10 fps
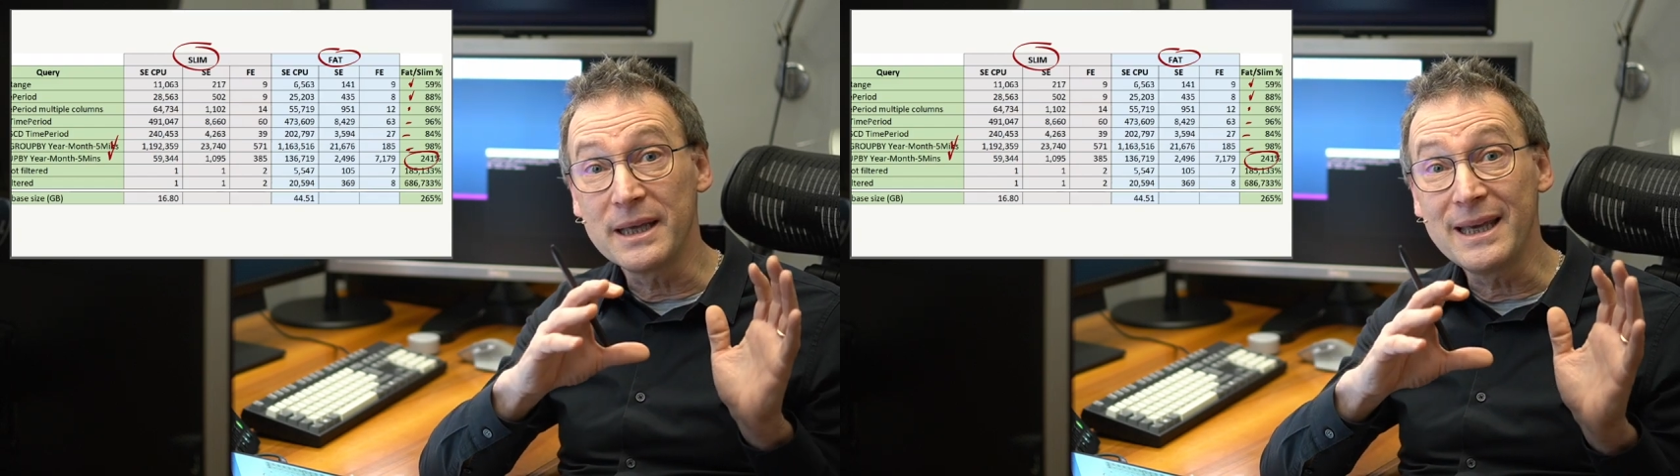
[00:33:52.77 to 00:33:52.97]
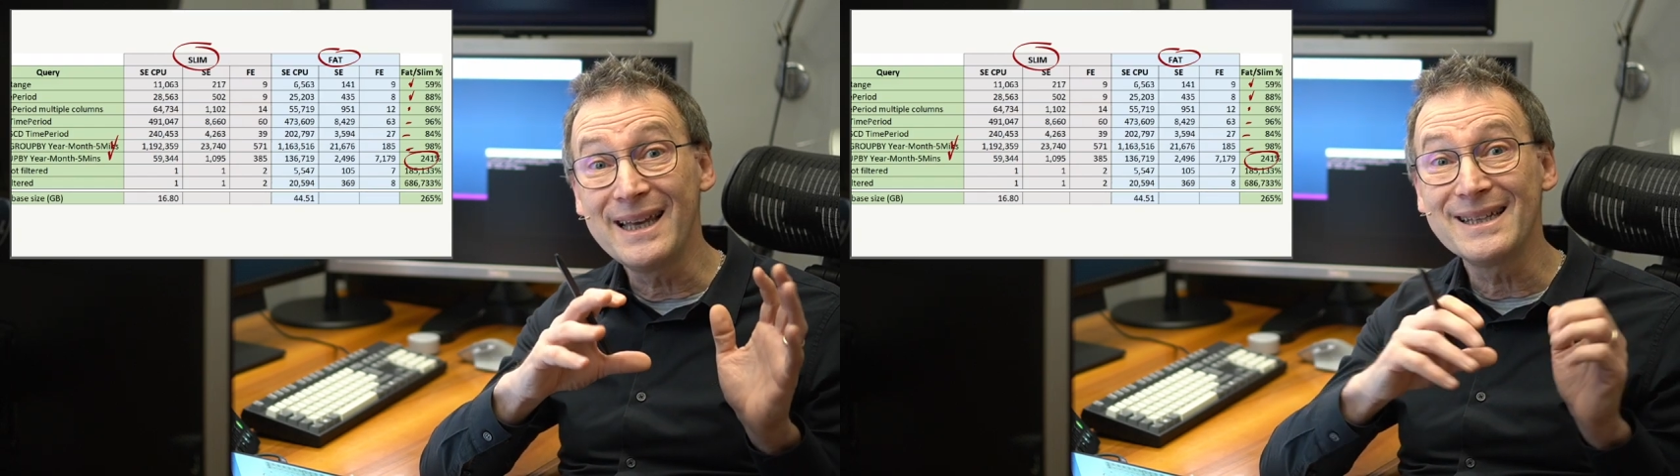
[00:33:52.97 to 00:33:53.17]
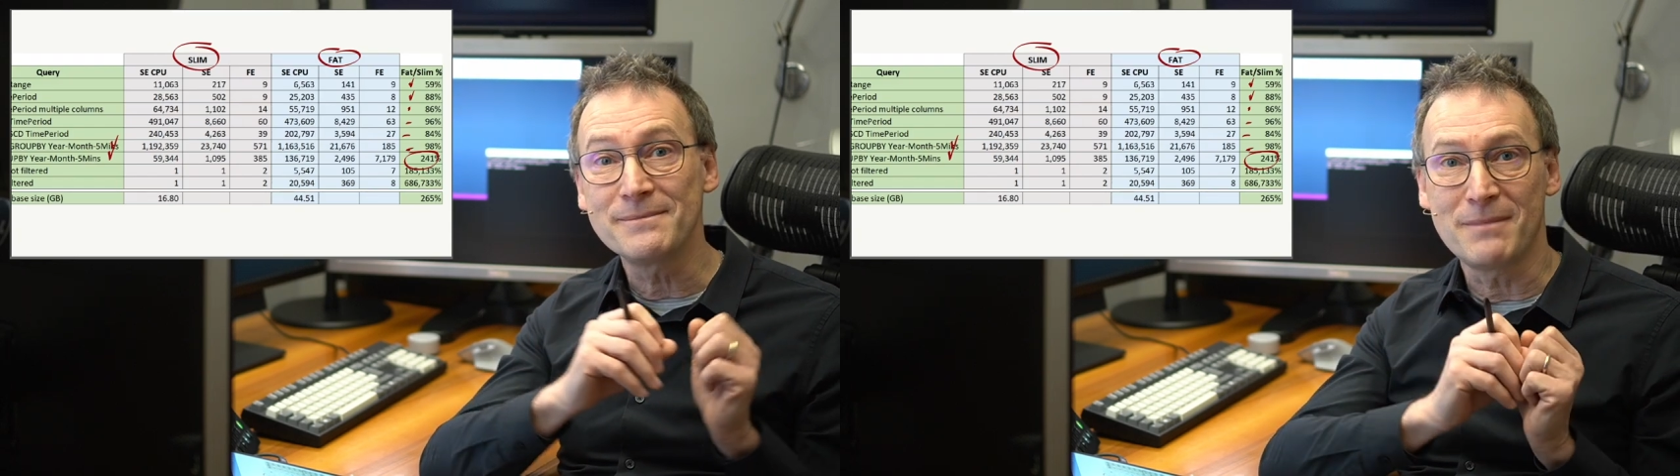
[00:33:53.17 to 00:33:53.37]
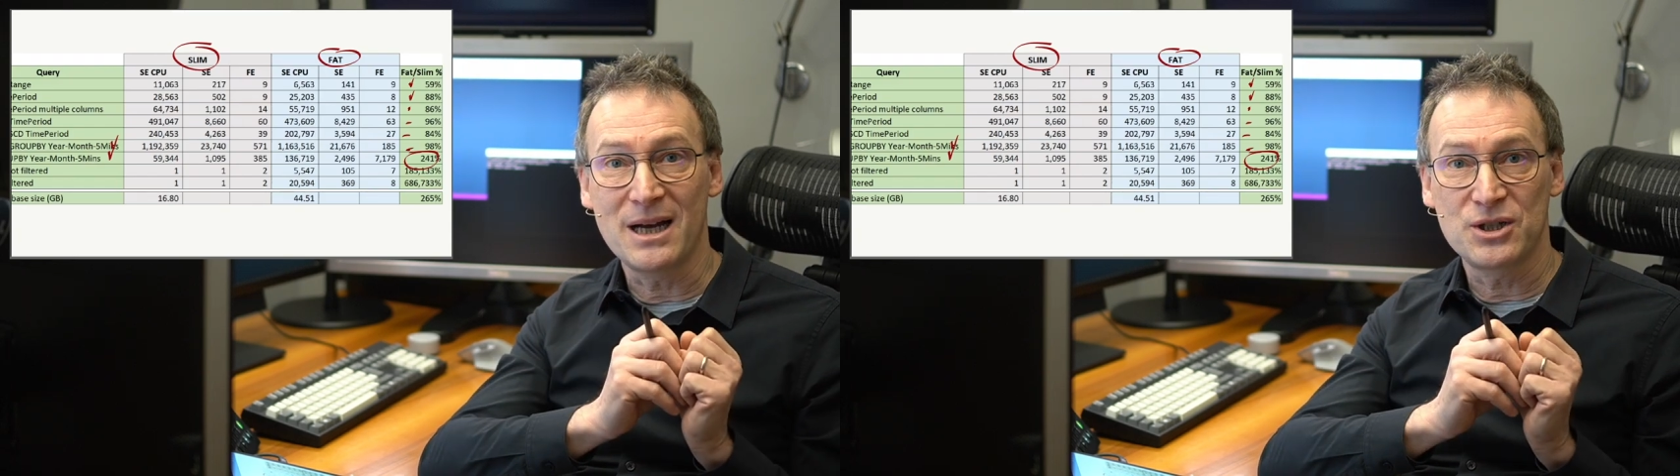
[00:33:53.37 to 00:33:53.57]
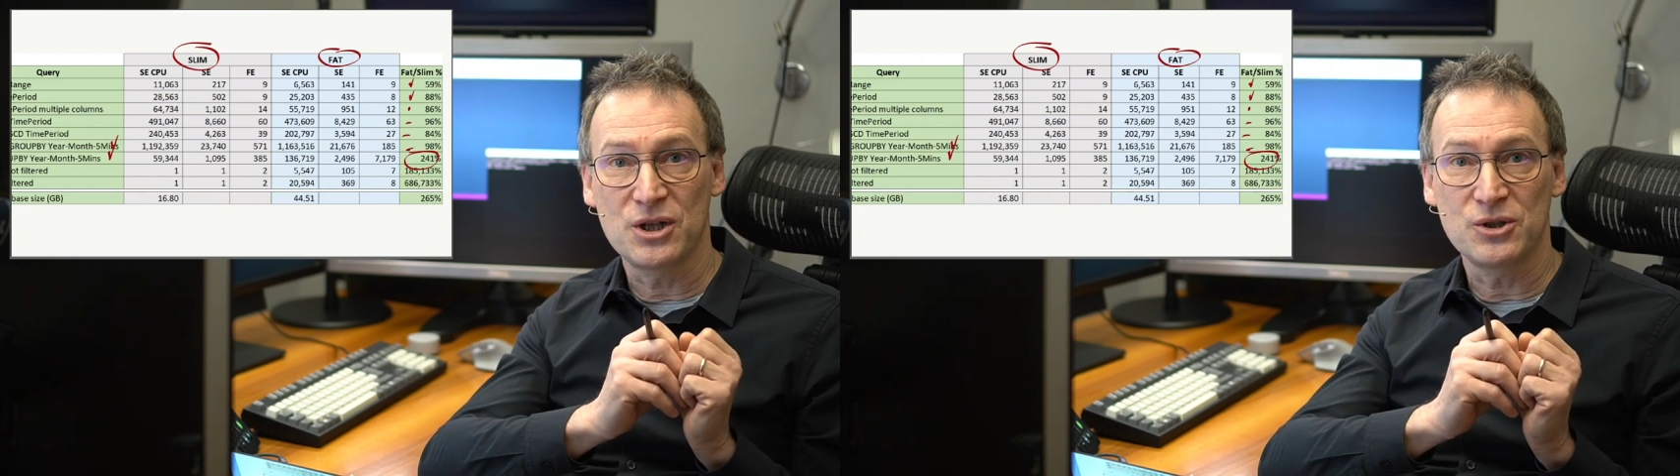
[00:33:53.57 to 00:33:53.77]
is
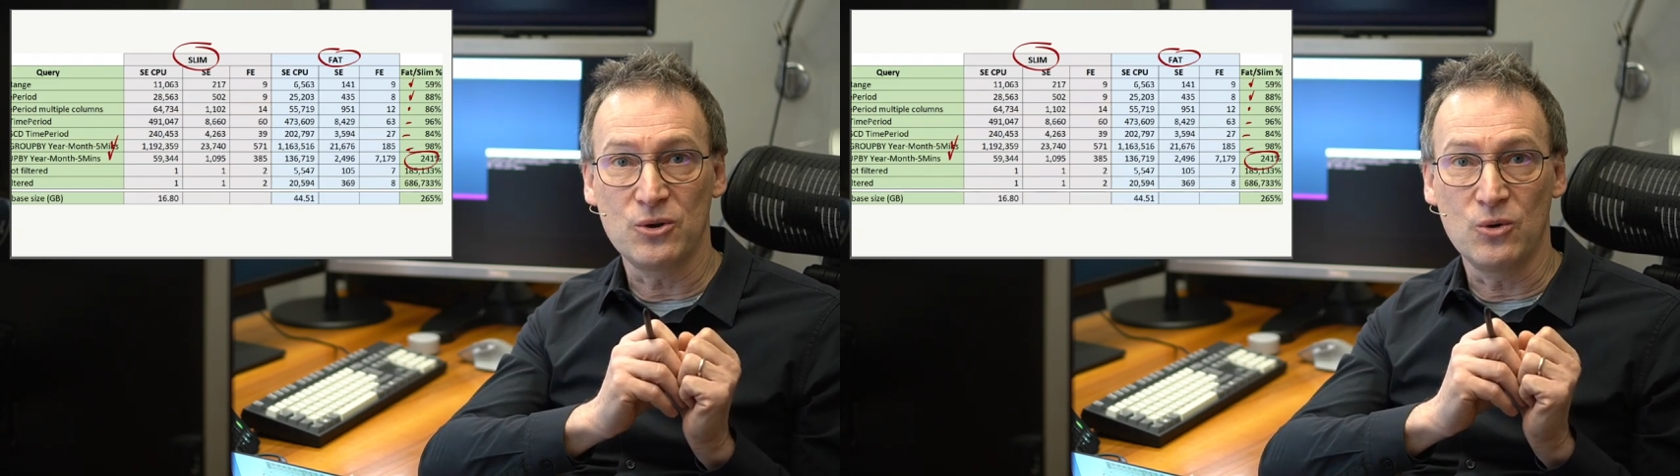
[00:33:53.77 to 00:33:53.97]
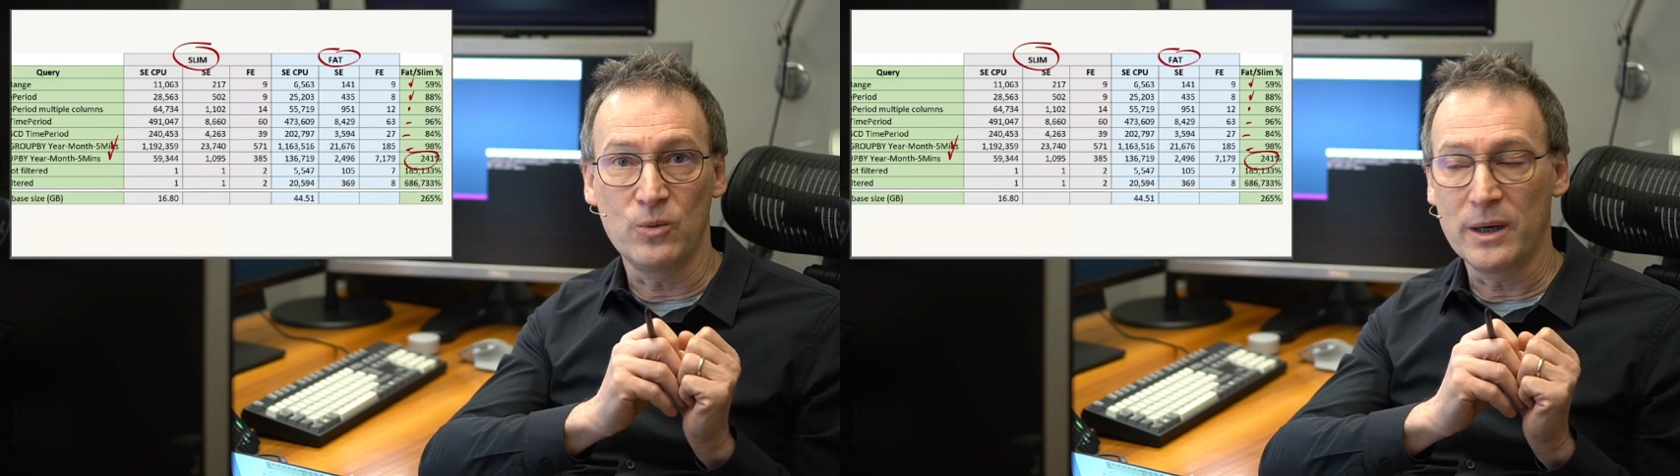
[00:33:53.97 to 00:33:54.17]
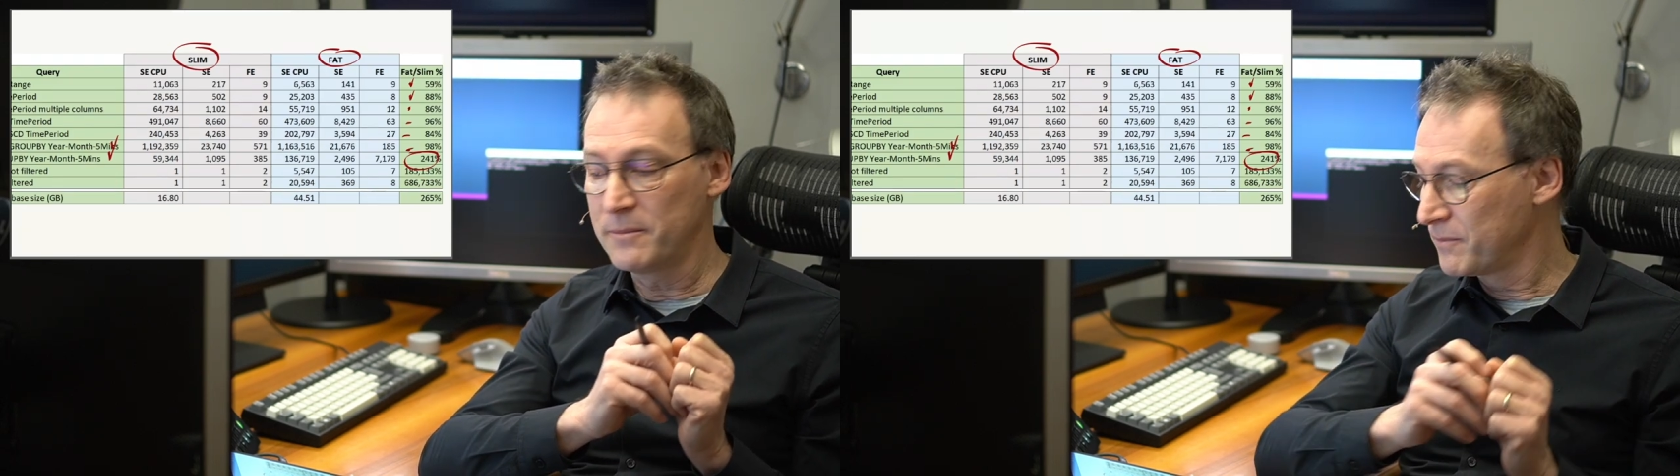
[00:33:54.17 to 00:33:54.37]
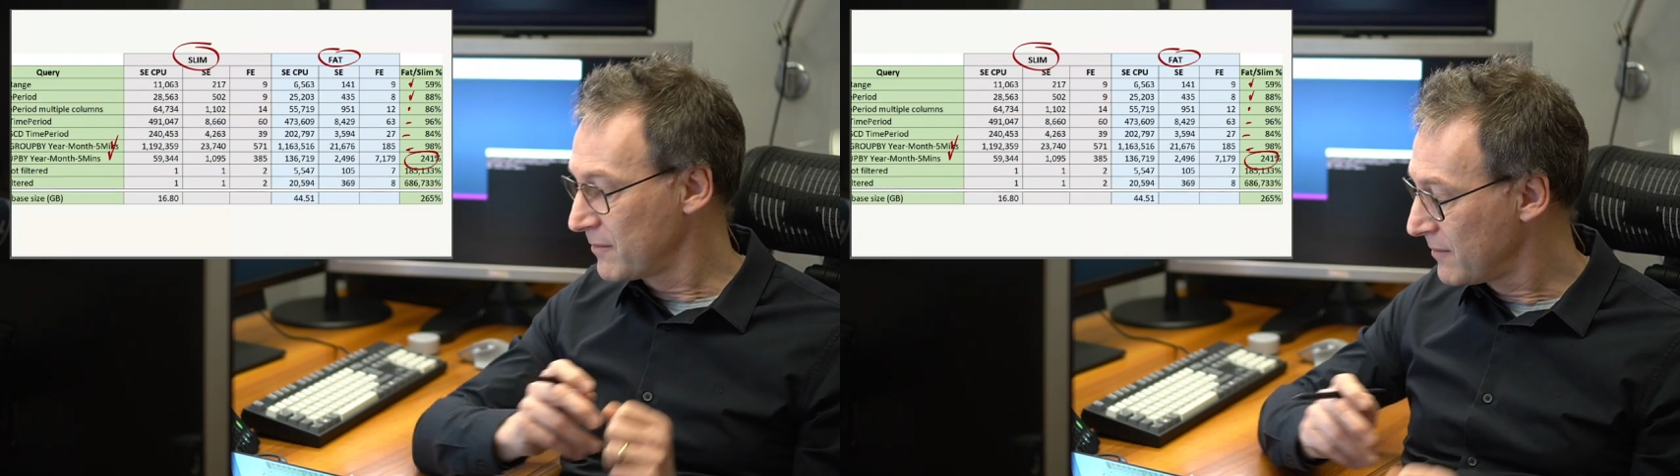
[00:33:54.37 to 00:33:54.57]
much slower.